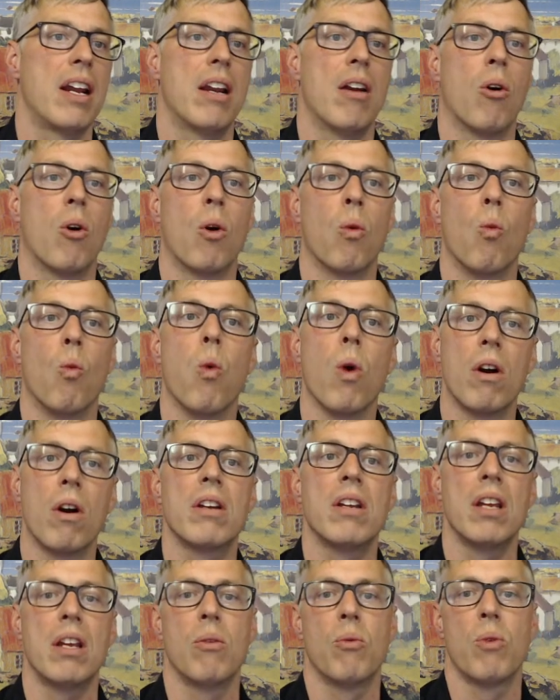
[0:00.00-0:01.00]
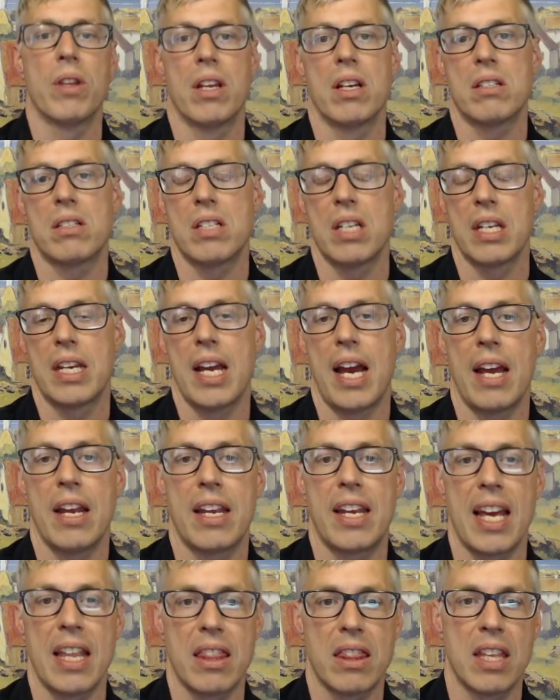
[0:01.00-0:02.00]
or working with us to
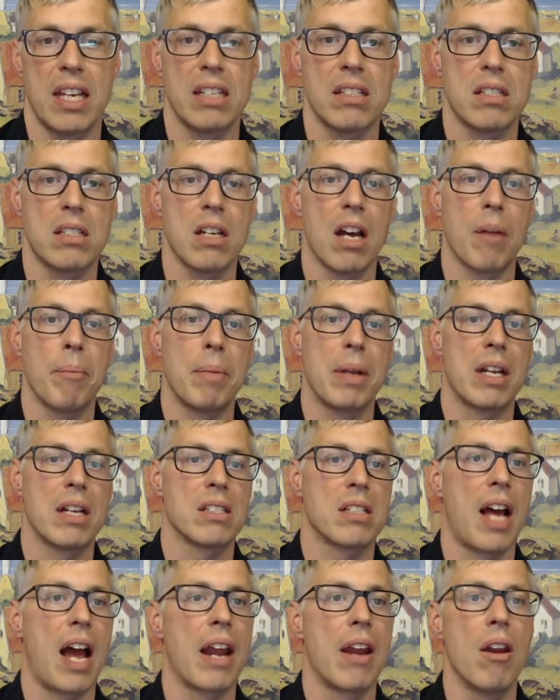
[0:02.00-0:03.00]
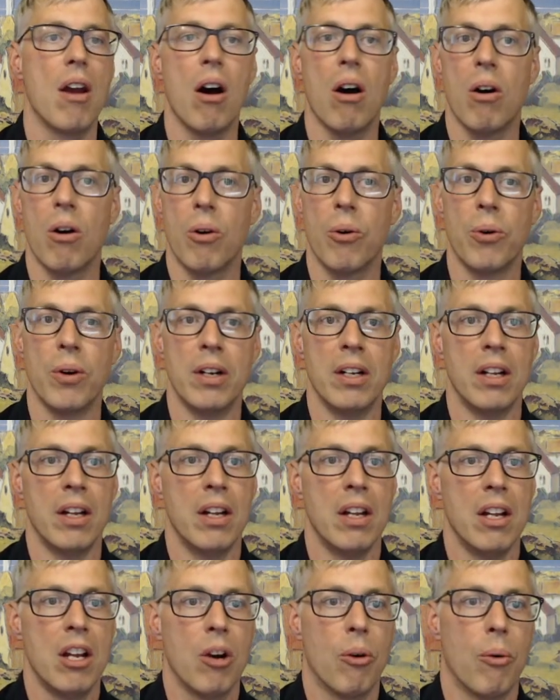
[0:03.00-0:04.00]
get things done. Because I know
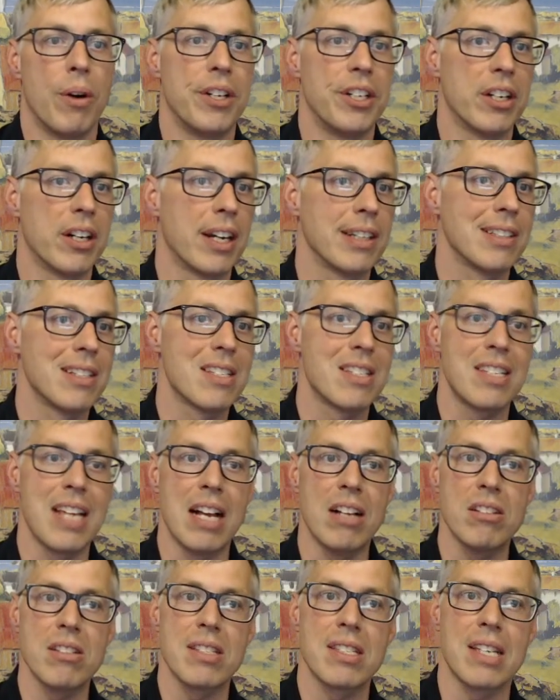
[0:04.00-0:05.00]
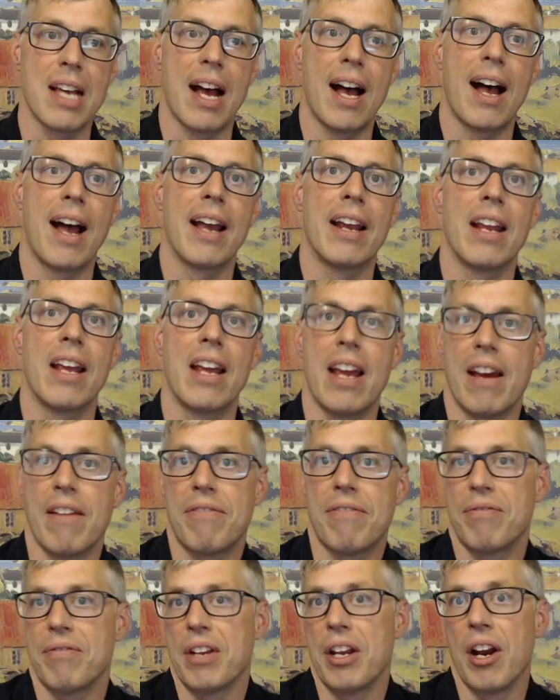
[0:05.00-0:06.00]
when you're on the sell side,
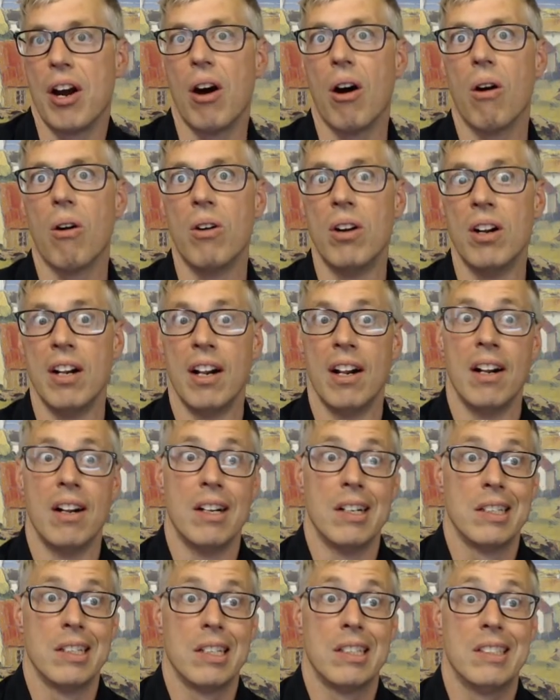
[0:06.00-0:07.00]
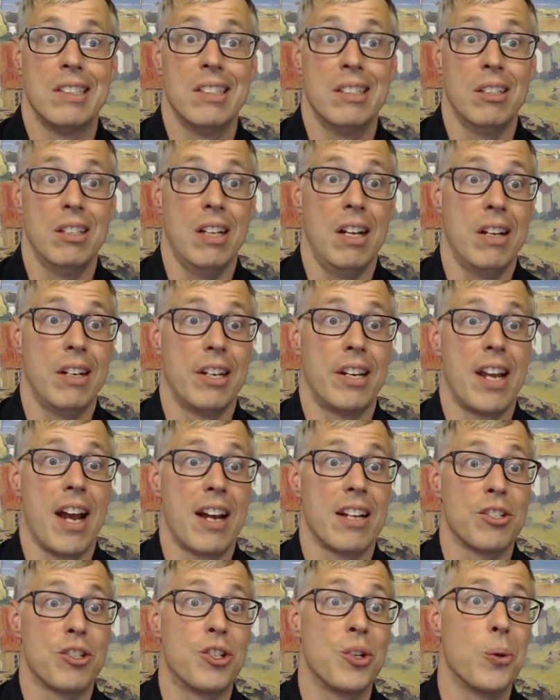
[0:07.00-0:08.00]
if you
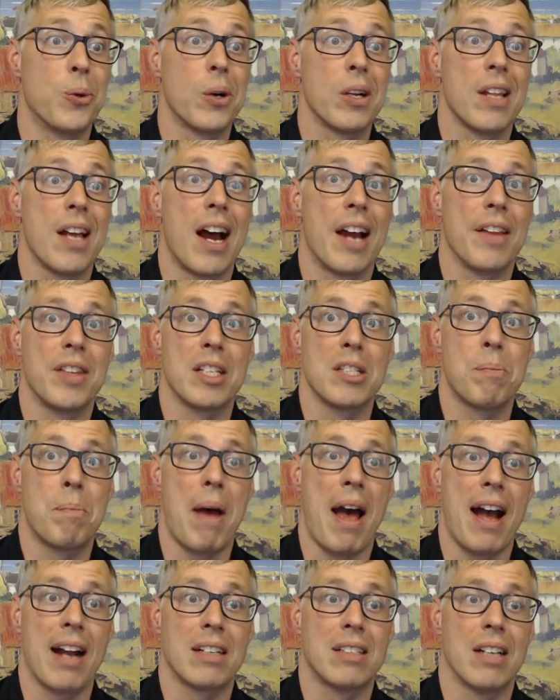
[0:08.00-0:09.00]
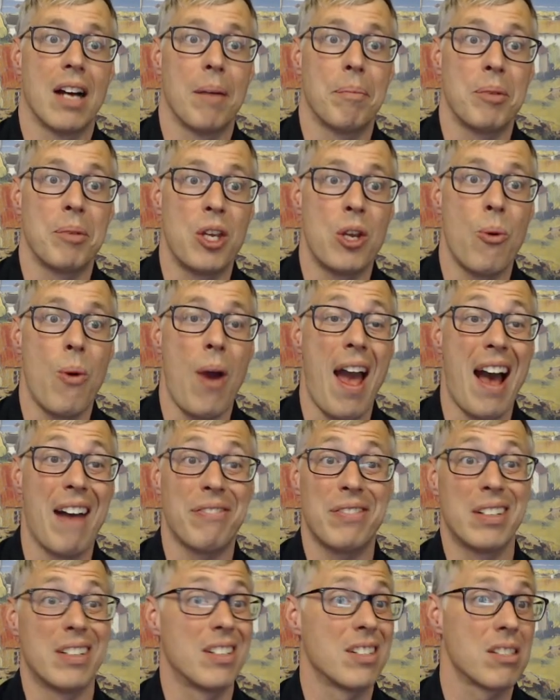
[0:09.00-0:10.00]
got a sewer line that's backed up, you
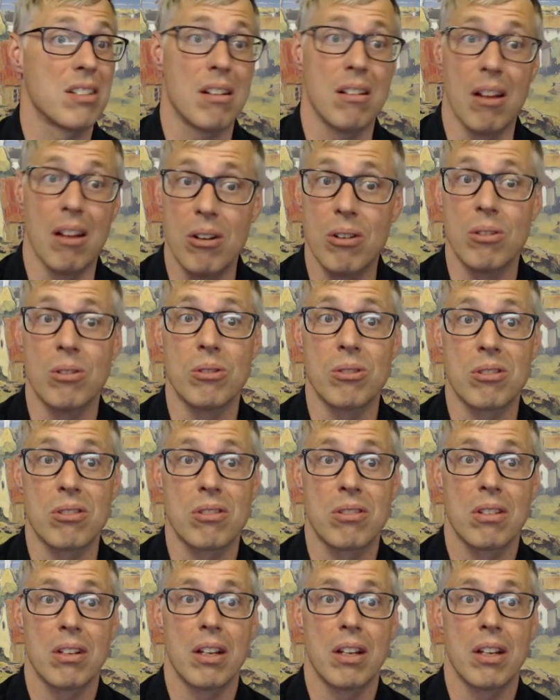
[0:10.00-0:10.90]
have to disclose,